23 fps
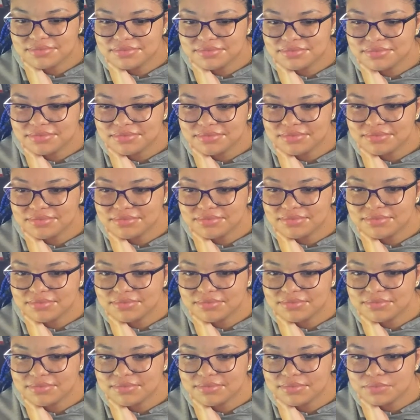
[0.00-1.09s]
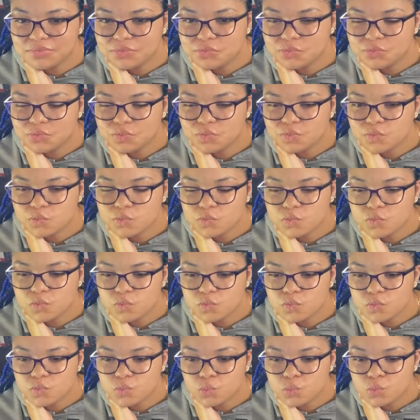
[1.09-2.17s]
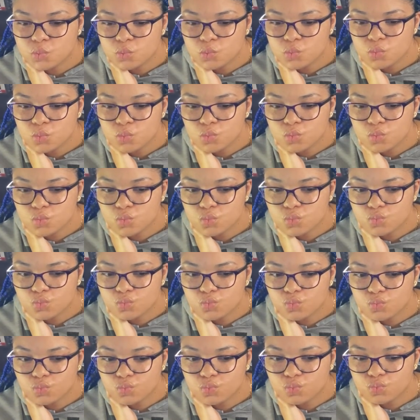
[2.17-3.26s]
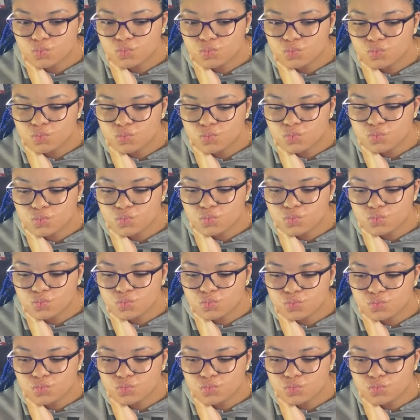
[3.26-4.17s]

No words are spoken by the person on screen.